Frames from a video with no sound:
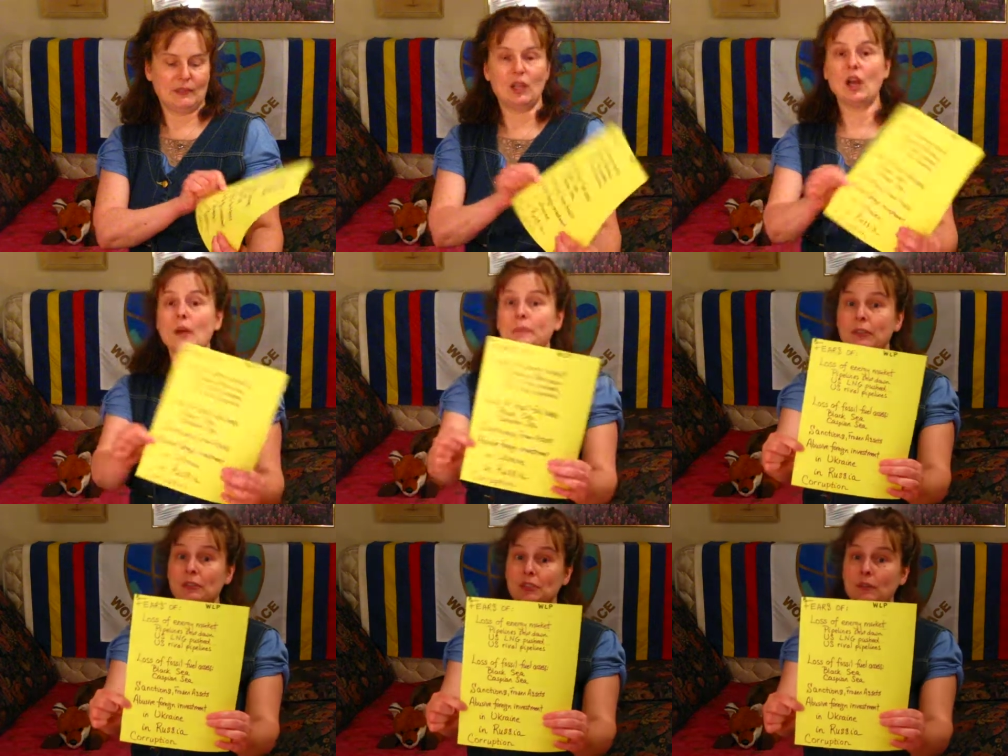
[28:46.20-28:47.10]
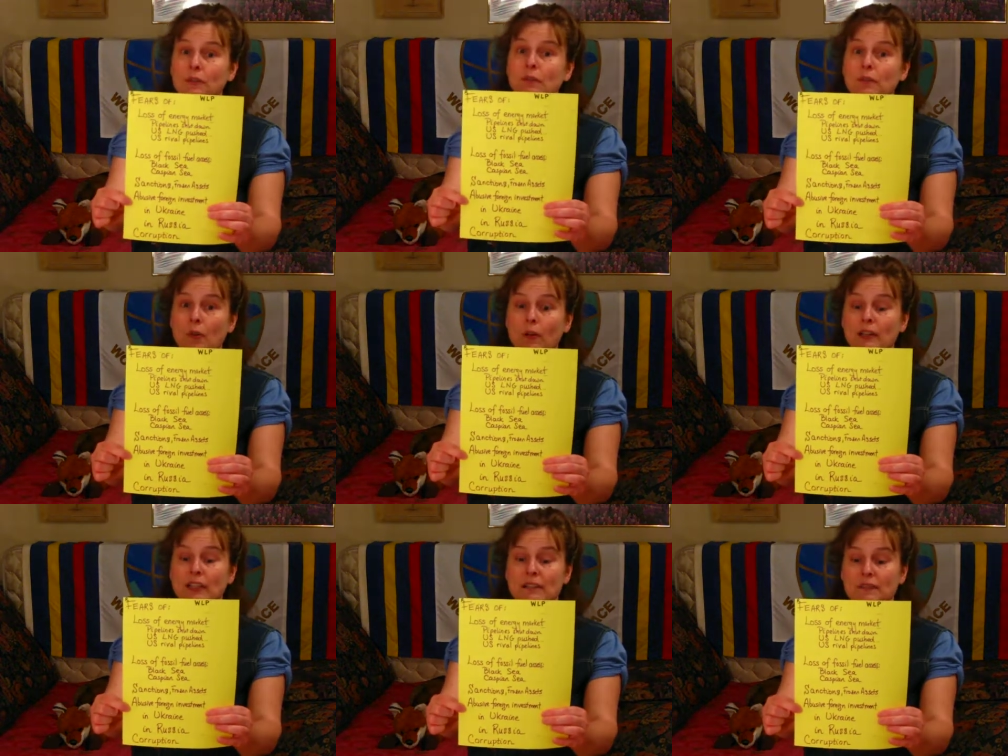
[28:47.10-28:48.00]
Abusive
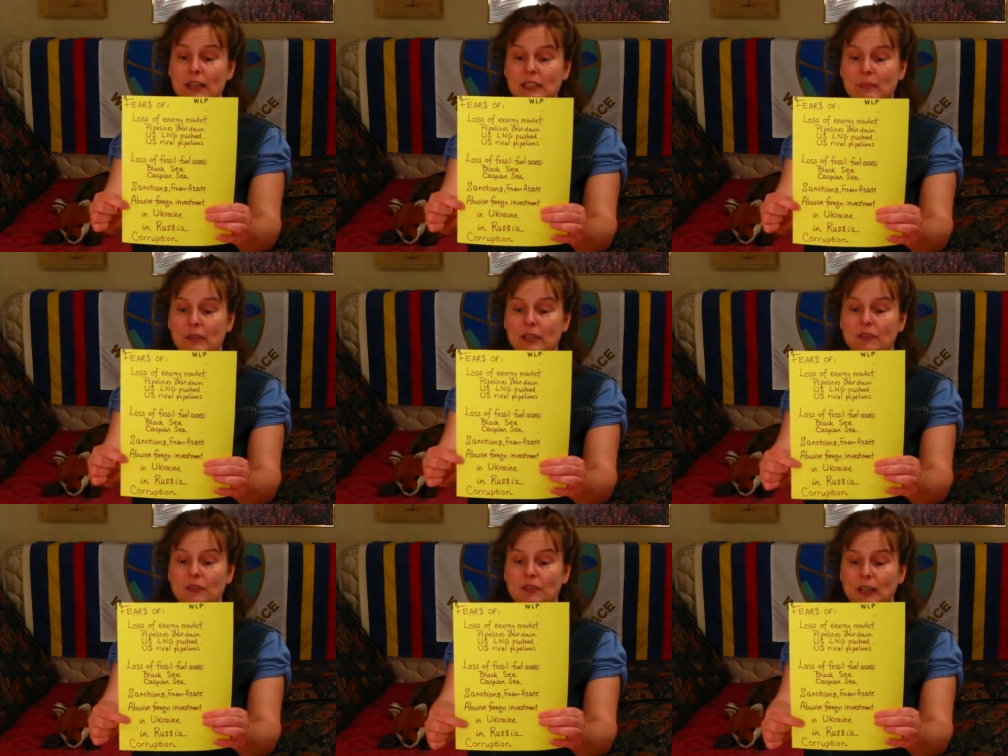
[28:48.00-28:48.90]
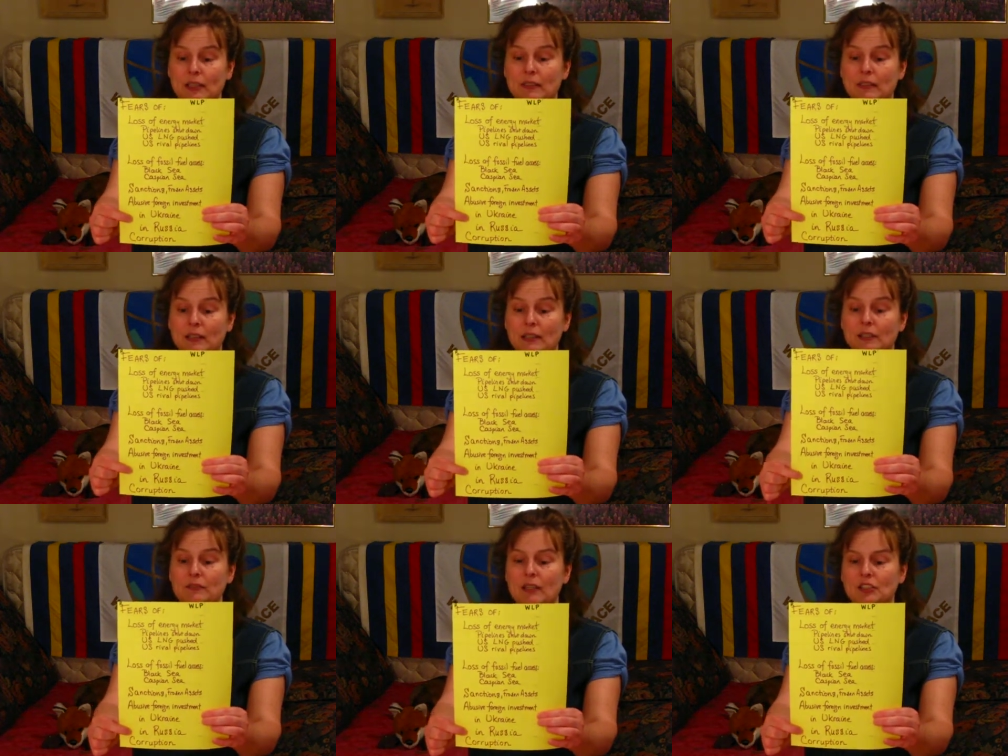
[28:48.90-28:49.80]
foreign investment in Ukraine and
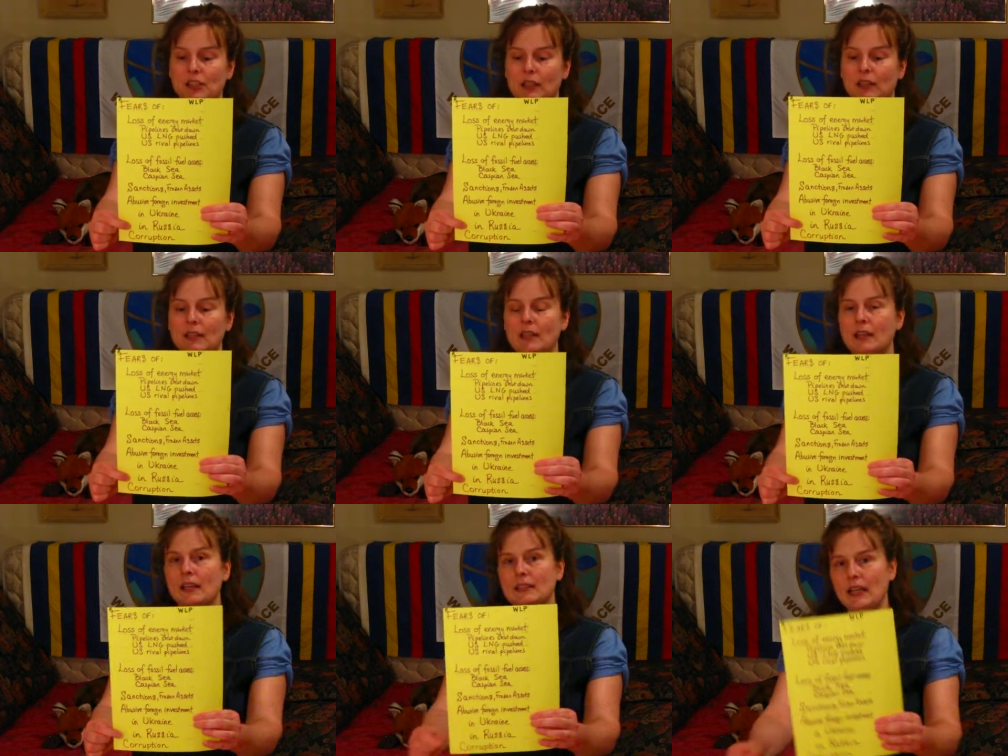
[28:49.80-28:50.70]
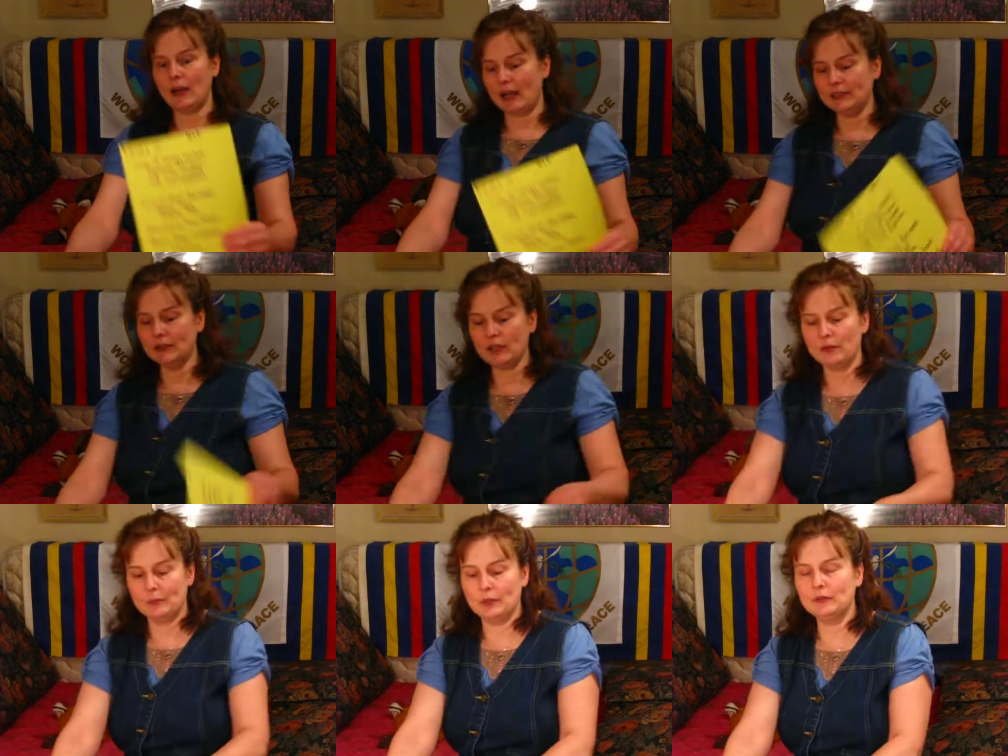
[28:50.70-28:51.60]
in Russia. Now, I don't
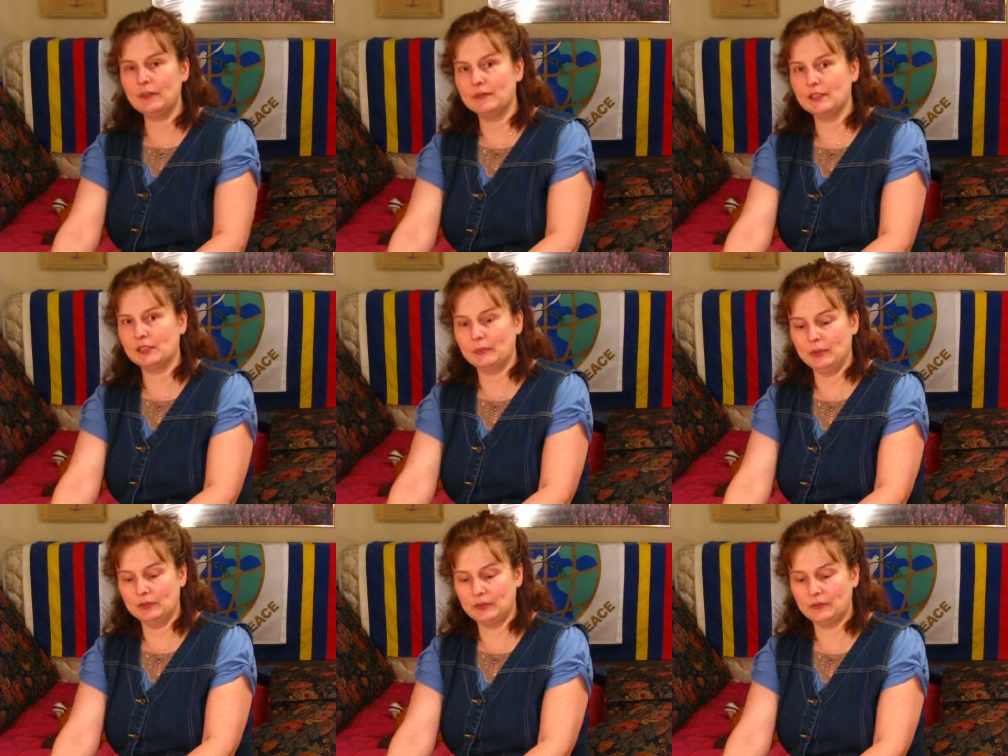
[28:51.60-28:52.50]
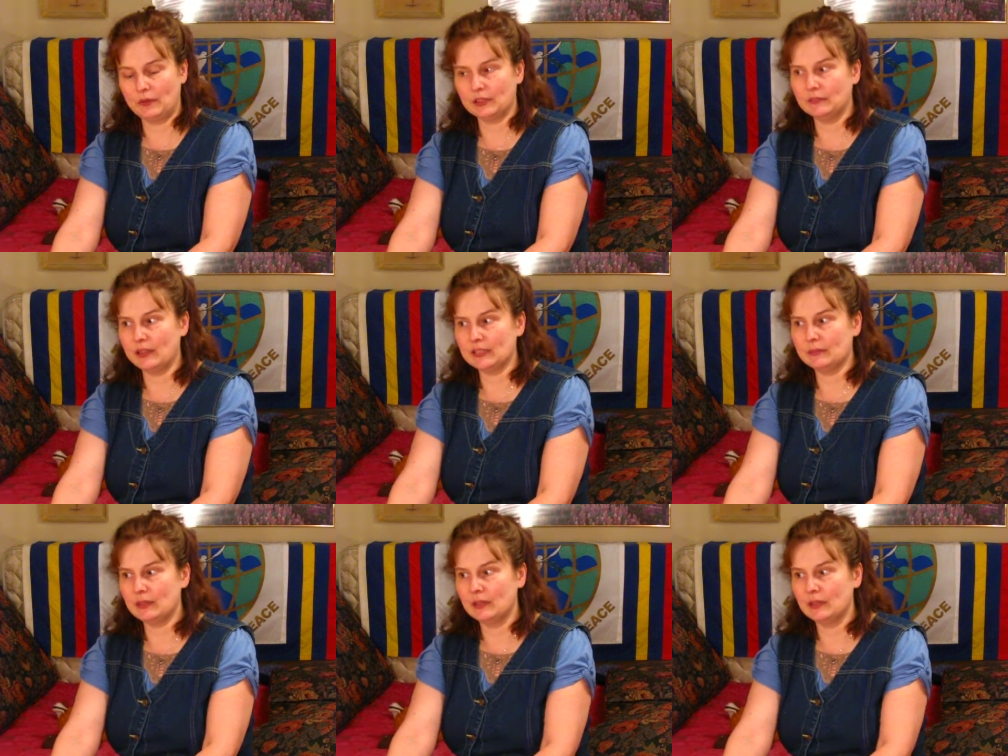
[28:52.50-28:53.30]
have proof of this abusive foreign investment.